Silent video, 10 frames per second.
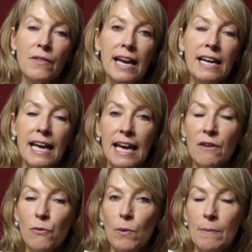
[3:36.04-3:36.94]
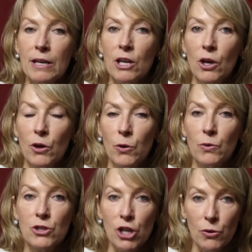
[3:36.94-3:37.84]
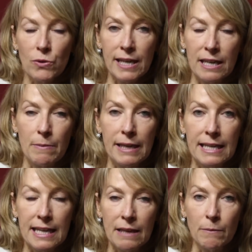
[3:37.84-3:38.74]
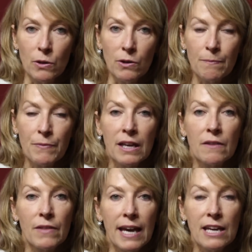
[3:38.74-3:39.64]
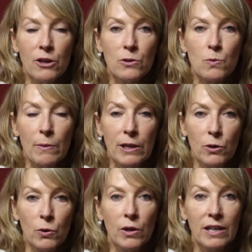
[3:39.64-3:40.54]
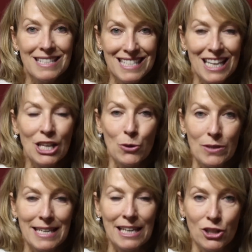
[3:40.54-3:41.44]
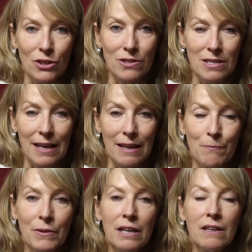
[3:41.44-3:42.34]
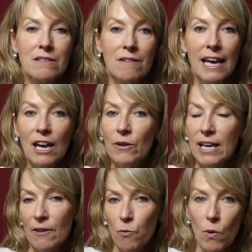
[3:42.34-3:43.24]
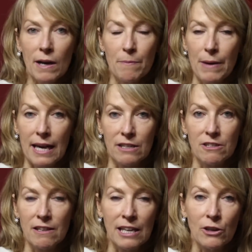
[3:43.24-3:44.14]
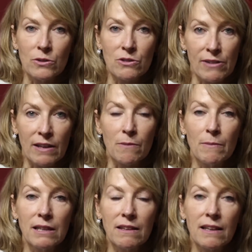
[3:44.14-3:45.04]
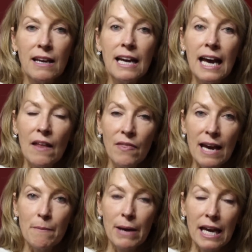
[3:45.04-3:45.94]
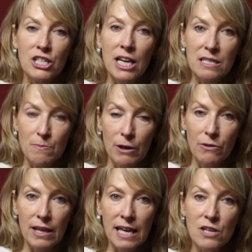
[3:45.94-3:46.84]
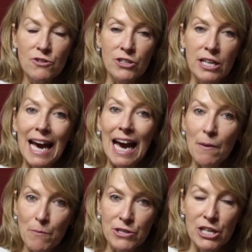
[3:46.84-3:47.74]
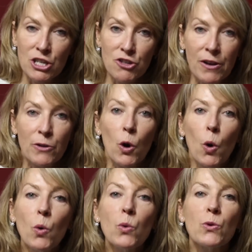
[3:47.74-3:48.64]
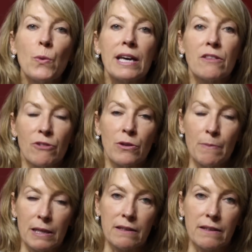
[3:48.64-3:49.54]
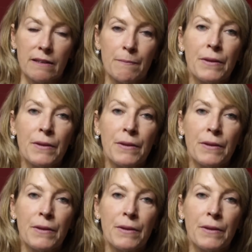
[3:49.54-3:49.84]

then if women who don't need a bleed anymore, they use what we call continuous HRT. So they only have one patch that they use throughout the month, and that patch has both estrogen and progesterone all the way through the month.